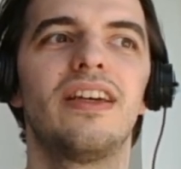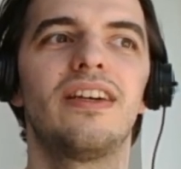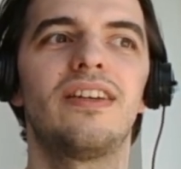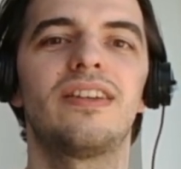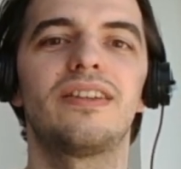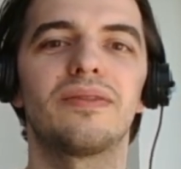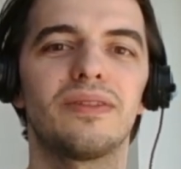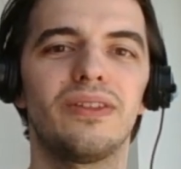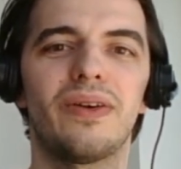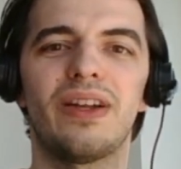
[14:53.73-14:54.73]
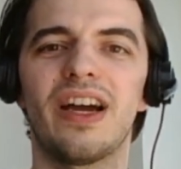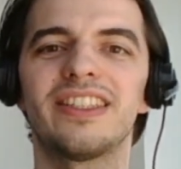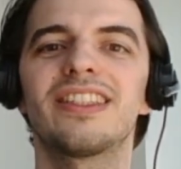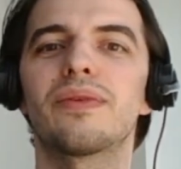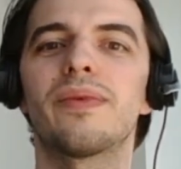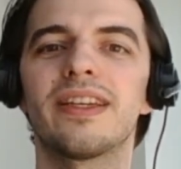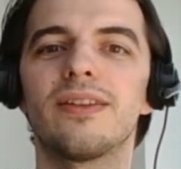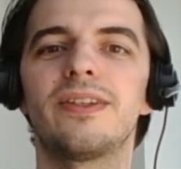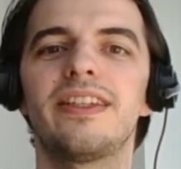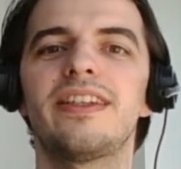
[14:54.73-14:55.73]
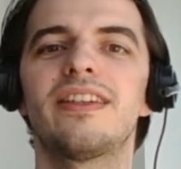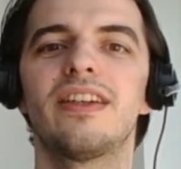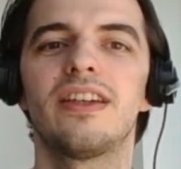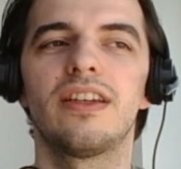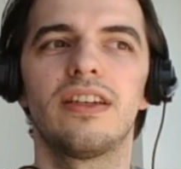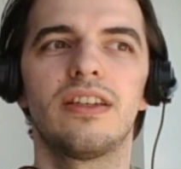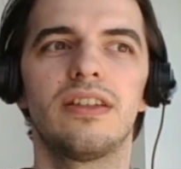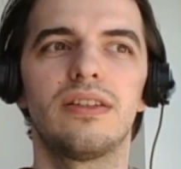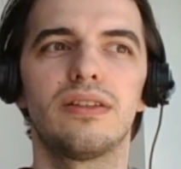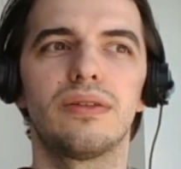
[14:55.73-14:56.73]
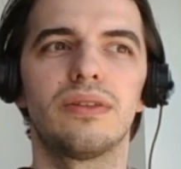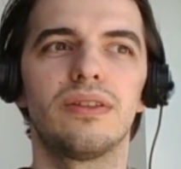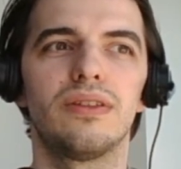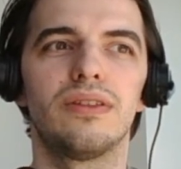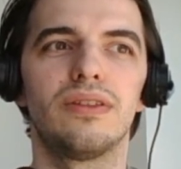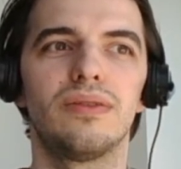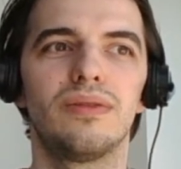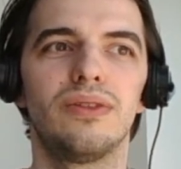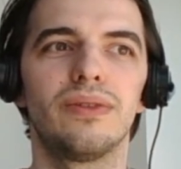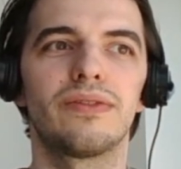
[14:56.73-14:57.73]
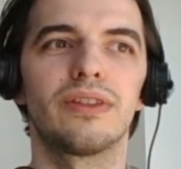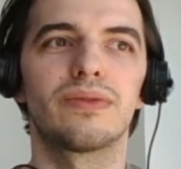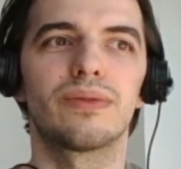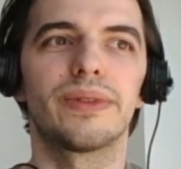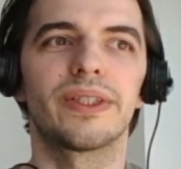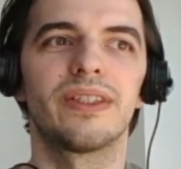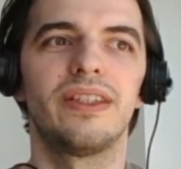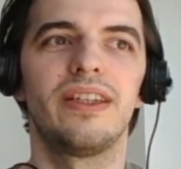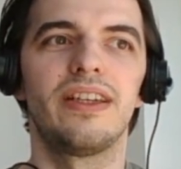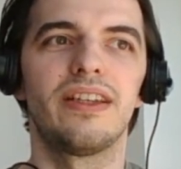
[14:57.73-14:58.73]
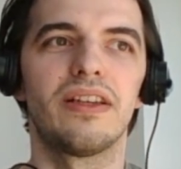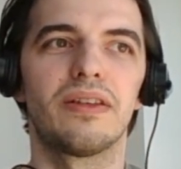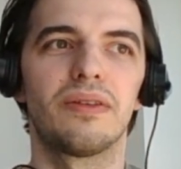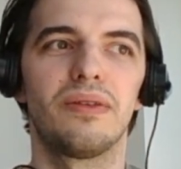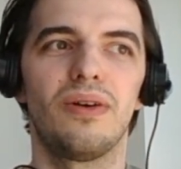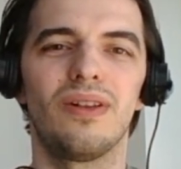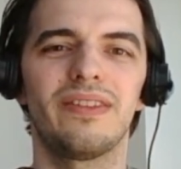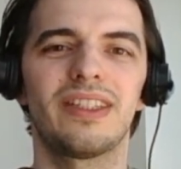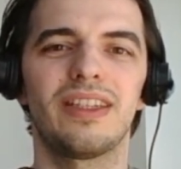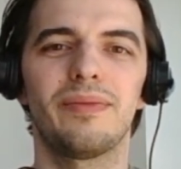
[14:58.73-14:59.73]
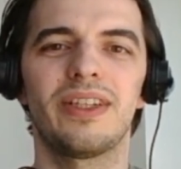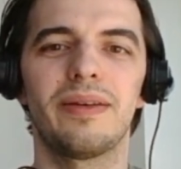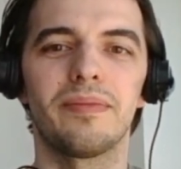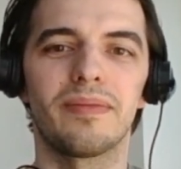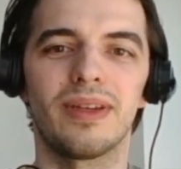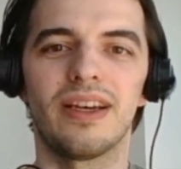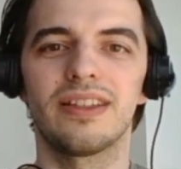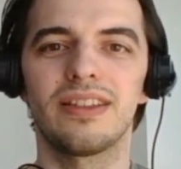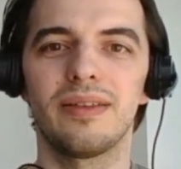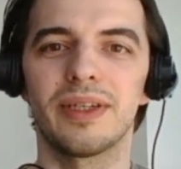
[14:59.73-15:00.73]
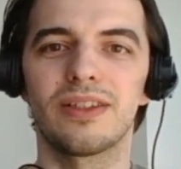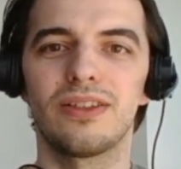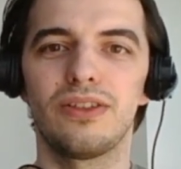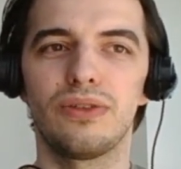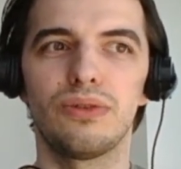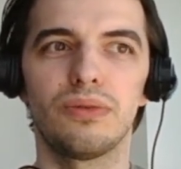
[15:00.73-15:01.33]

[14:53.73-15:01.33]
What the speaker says: on just a regular day, uh, doing things for work. and all of the time when I'm not asleep, I could do